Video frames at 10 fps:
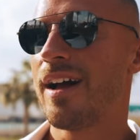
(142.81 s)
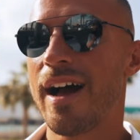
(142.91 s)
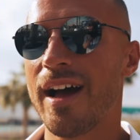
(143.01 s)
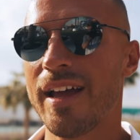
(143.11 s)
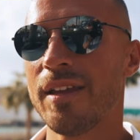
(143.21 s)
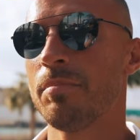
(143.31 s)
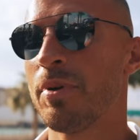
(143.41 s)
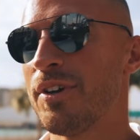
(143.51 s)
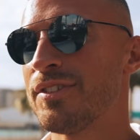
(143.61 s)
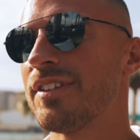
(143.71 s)
I
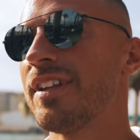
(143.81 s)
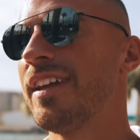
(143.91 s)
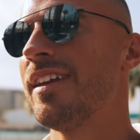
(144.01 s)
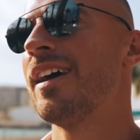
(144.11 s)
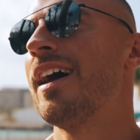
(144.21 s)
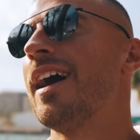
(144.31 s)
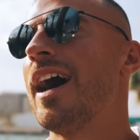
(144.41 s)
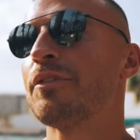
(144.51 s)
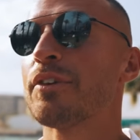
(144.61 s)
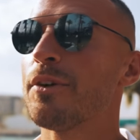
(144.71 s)
personally,
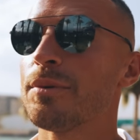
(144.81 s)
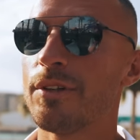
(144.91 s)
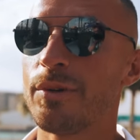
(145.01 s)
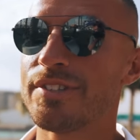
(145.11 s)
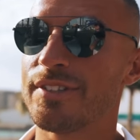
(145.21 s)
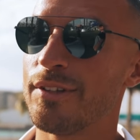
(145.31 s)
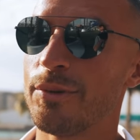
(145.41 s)
I've got to go with Lewis because